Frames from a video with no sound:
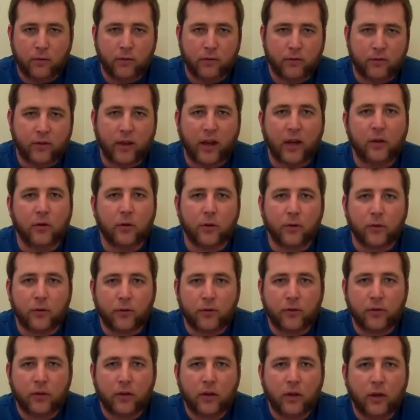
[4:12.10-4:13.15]

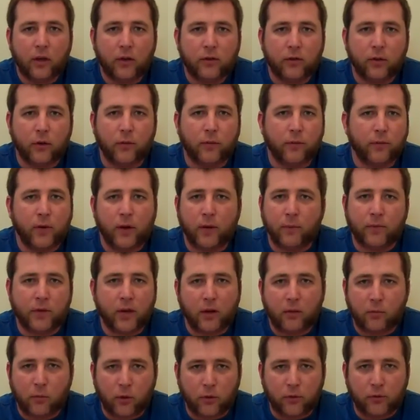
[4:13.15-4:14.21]
cycles. So if you have
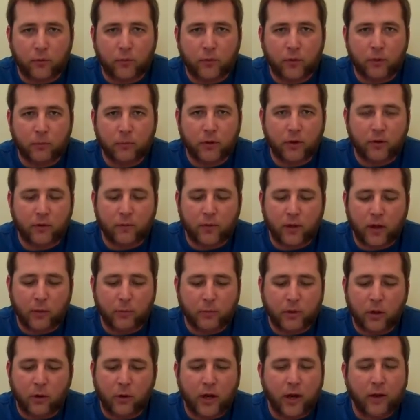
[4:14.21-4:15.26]
10 rolls of film to
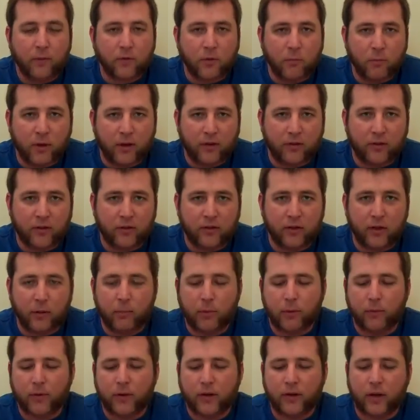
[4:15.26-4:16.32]
develop, you don't have to mix this
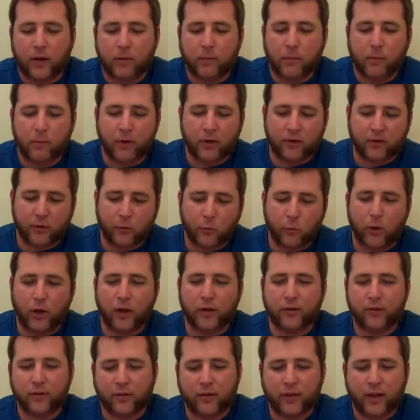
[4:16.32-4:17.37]
up every time. You mix it
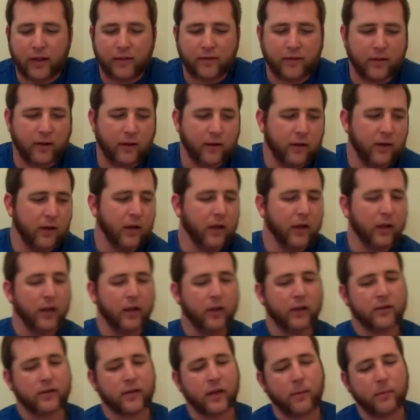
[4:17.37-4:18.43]
once, that's it.
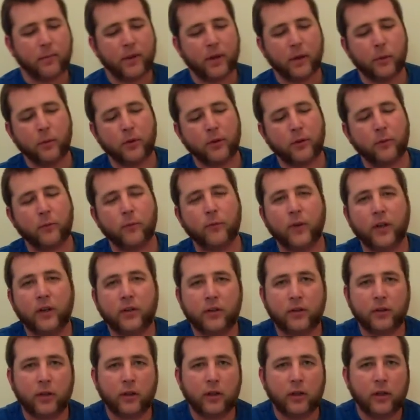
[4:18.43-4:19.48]
Same thing with the
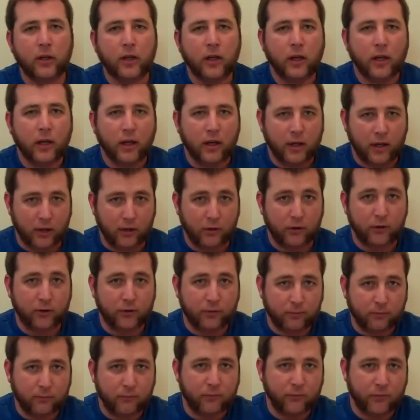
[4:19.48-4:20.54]
fixer.
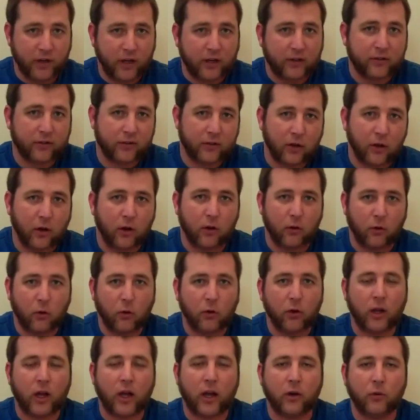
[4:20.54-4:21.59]
It'll fix a
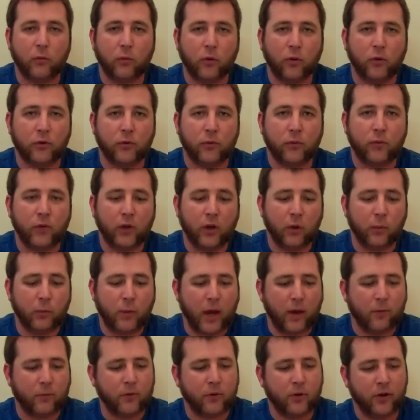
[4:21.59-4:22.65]
whole lot of rolls of film
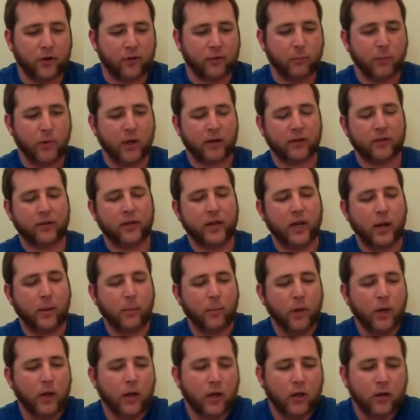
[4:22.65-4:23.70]
after it's mixed
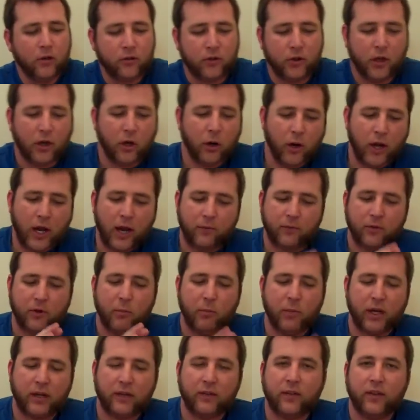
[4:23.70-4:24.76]
up. So you don't have to
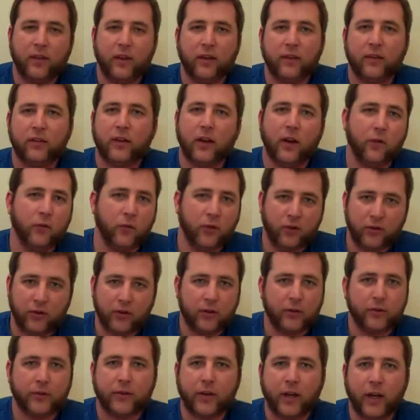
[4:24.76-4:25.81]
mix this every
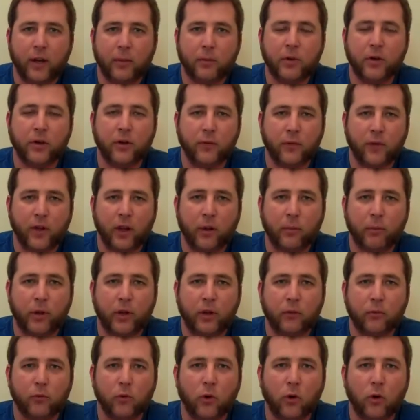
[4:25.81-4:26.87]
single time you're
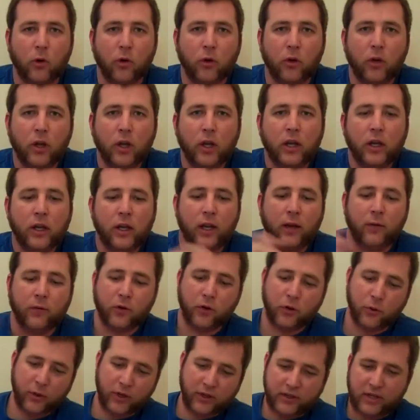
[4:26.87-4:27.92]
developing a roll. If
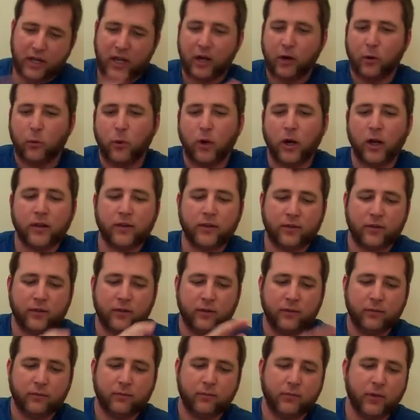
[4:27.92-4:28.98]
you're doing 10 at
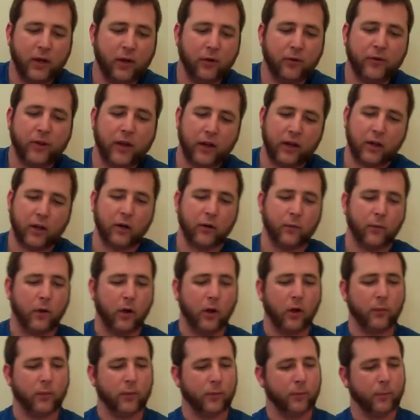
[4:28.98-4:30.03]
once, it'll take care of
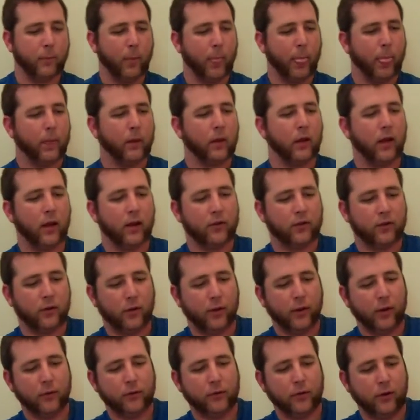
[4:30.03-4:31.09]
all of them. Okay, so
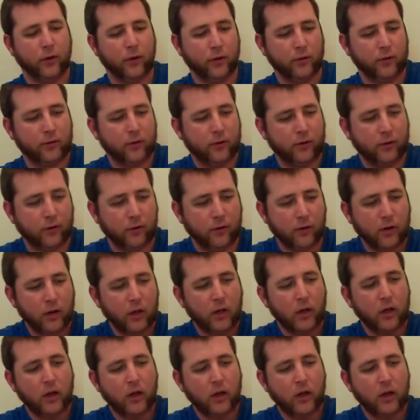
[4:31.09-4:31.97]
those are those 2.